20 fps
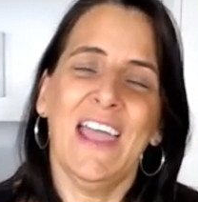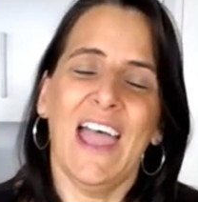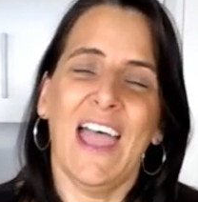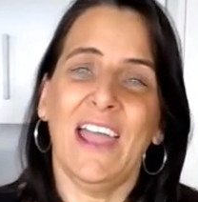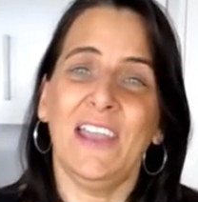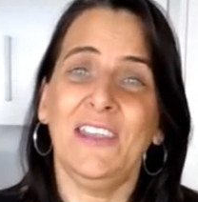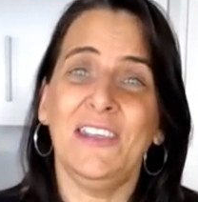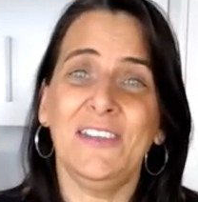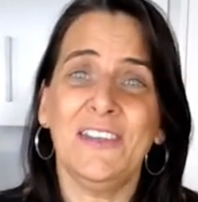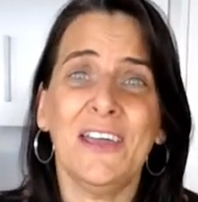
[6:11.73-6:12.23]

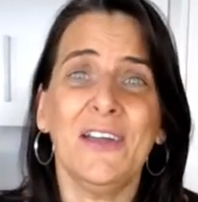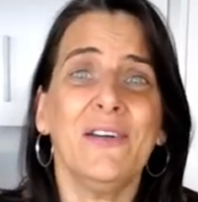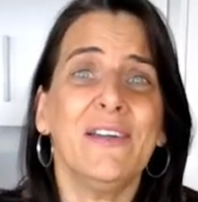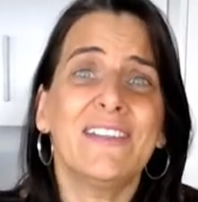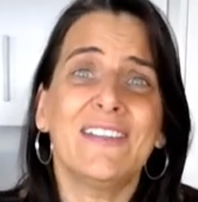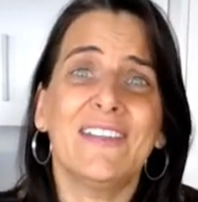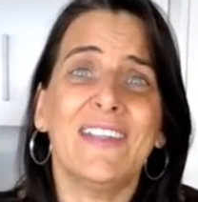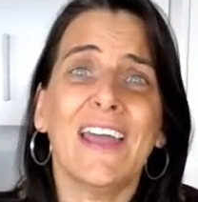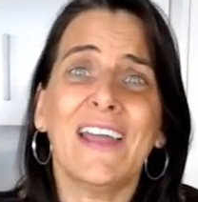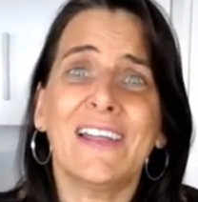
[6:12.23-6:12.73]
and you know
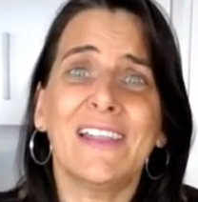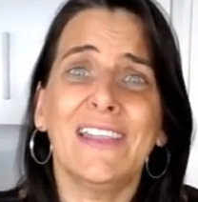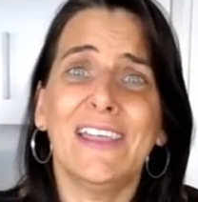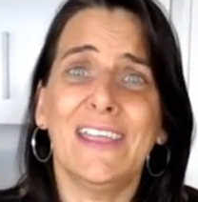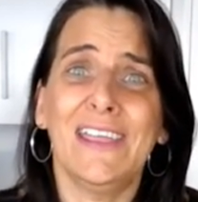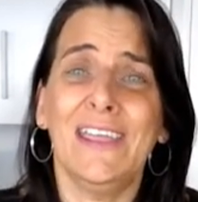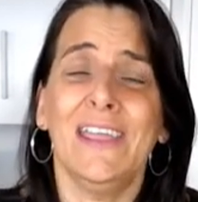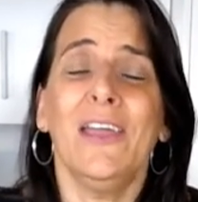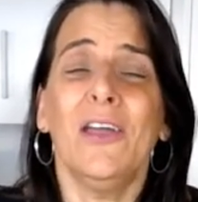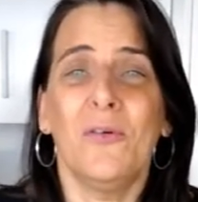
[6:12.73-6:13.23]

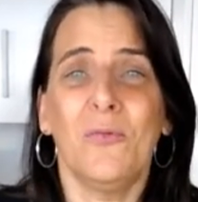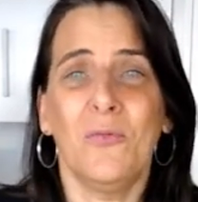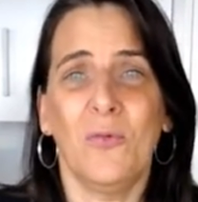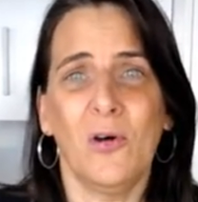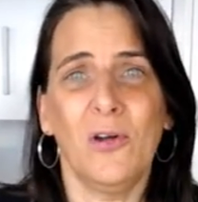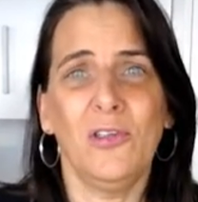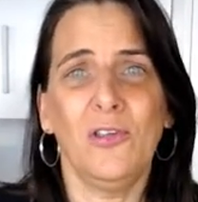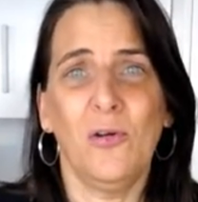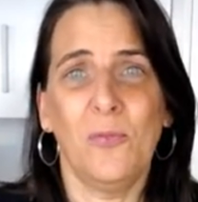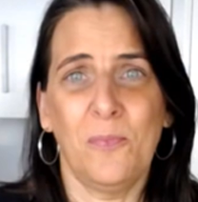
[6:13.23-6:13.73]
exactly
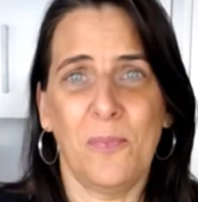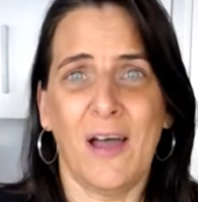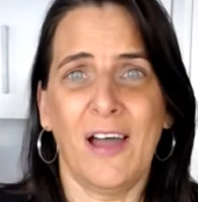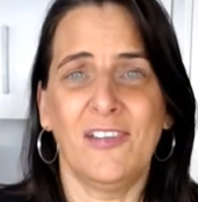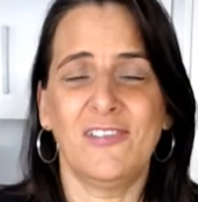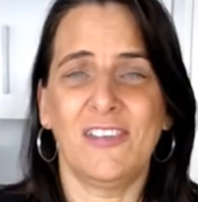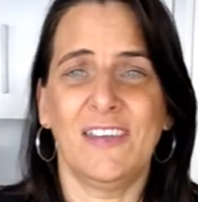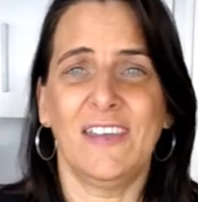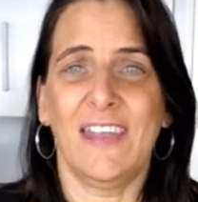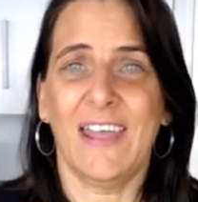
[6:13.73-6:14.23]
what your
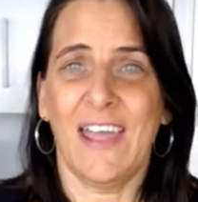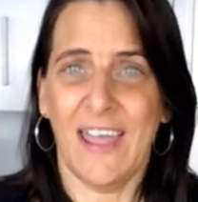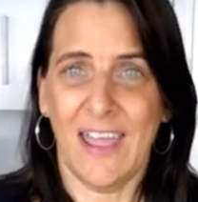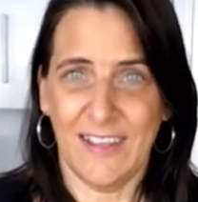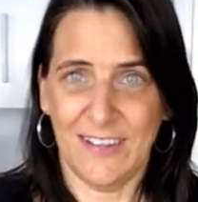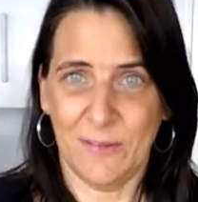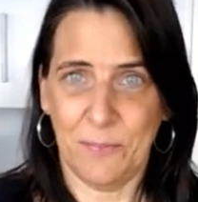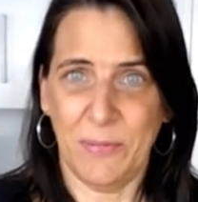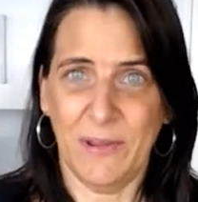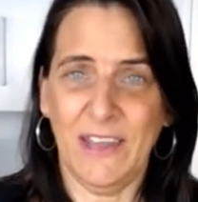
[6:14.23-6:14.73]
budget
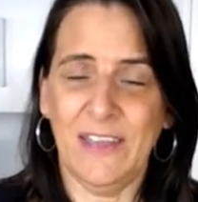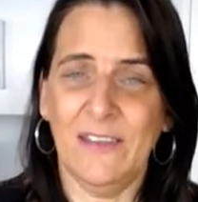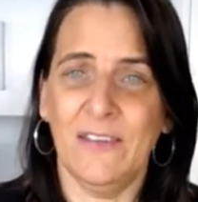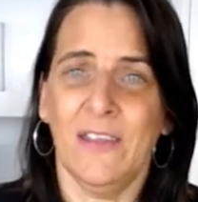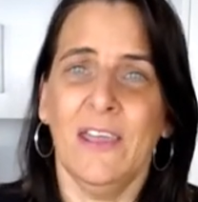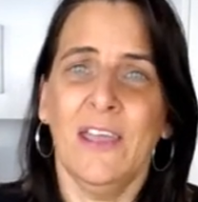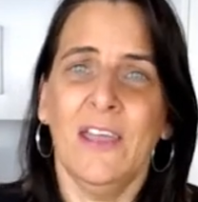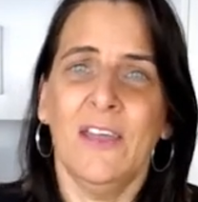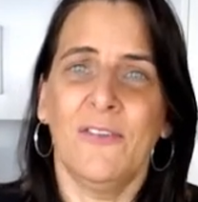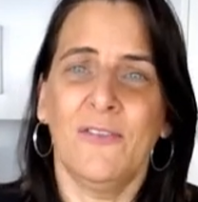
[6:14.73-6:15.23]
has
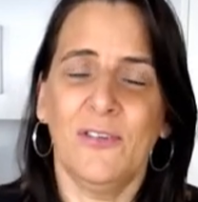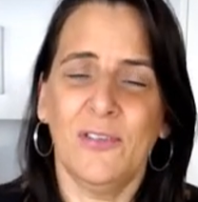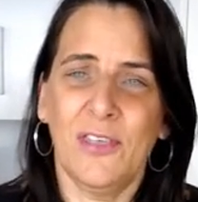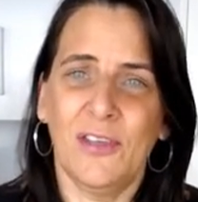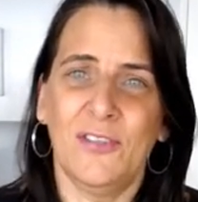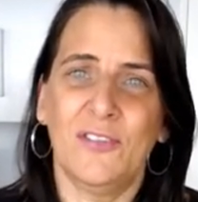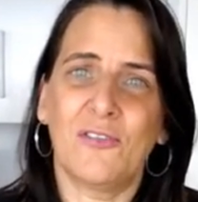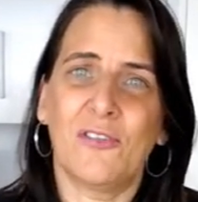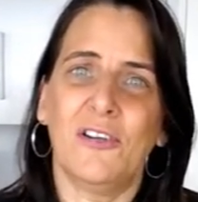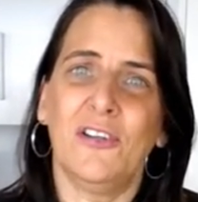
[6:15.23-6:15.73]
been for
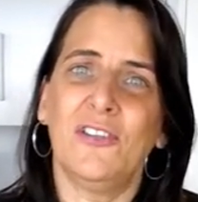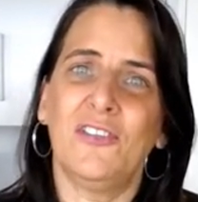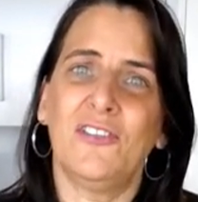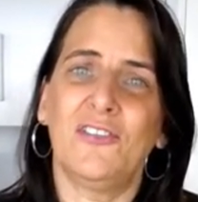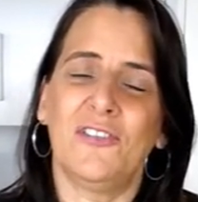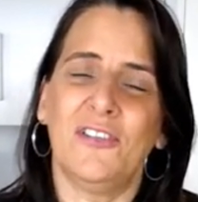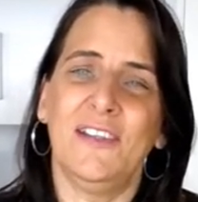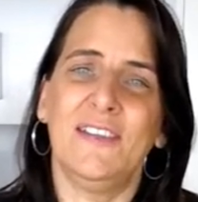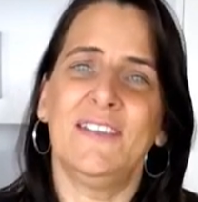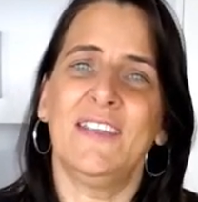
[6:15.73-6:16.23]
those
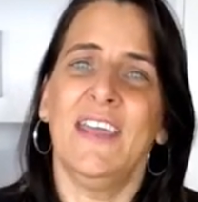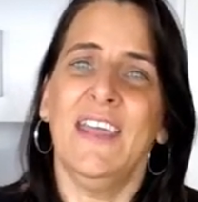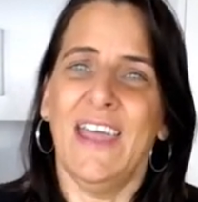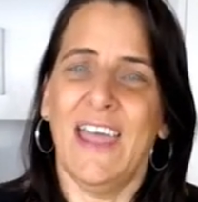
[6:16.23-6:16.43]
groceries